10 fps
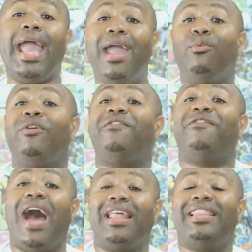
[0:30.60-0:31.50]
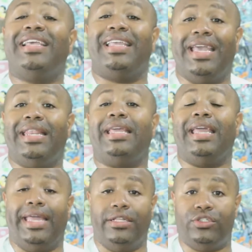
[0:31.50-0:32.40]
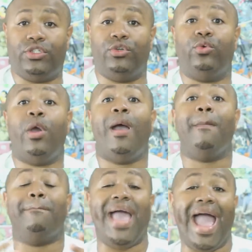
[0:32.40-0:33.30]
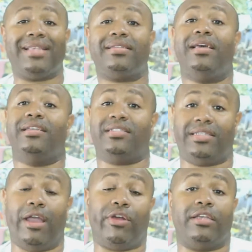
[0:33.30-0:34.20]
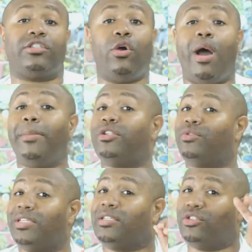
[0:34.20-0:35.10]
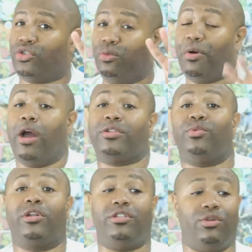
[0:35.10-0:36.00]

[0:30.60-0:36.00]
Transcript: and we're finally getting into Mass Hysteria. So I'm gonna do this in two parts. We're gonna